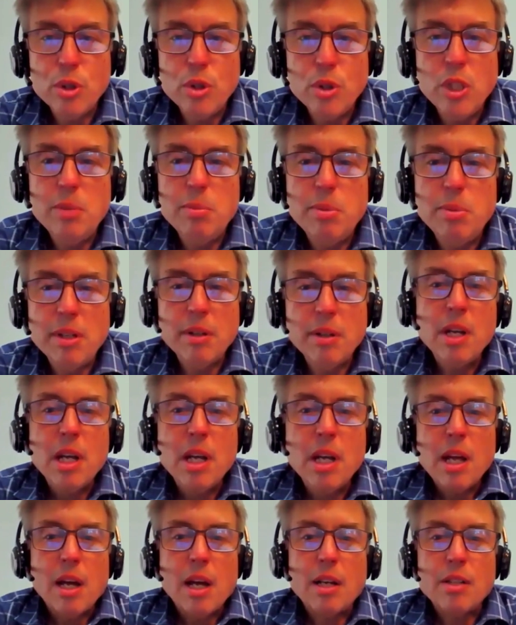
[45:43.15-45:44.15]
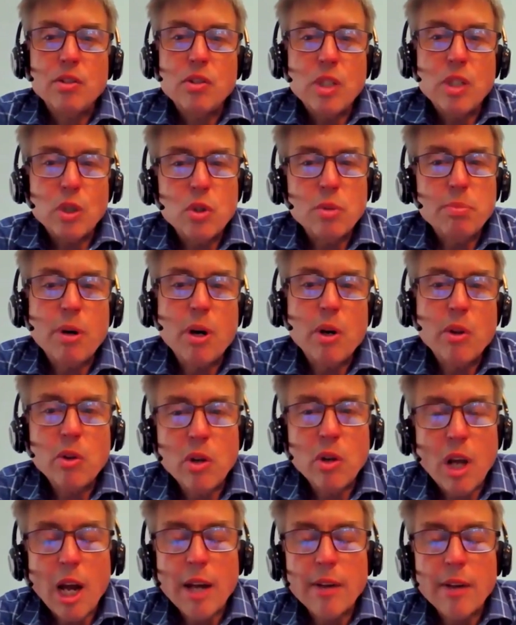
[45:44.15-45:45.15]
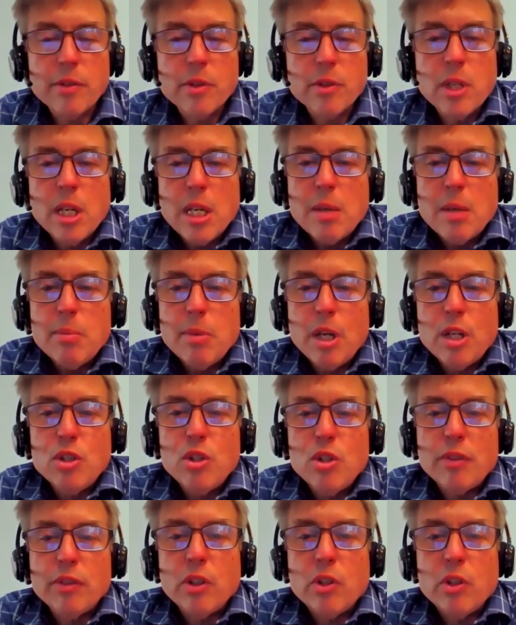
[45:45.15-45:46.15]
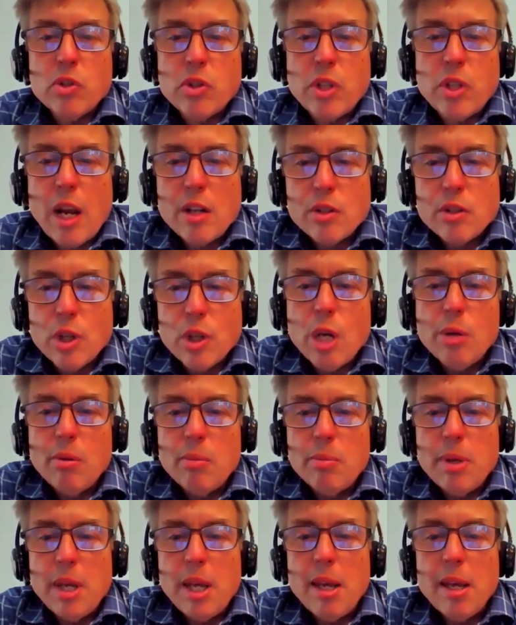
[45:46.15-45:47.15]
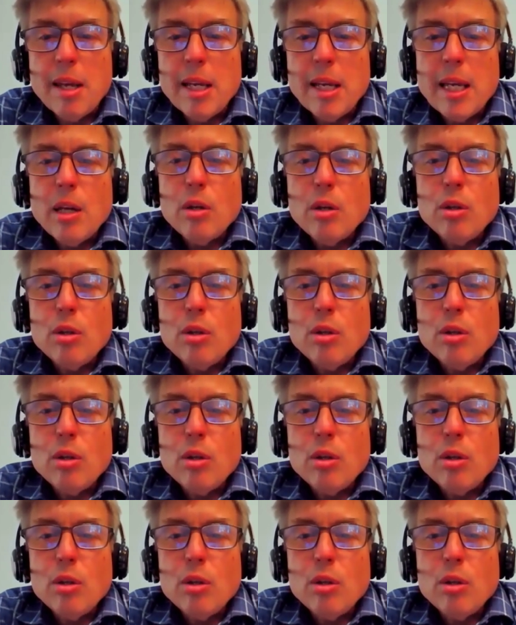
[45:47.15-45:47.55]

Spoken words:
You need to be a central part of their lives, because you have to understand, as a human being,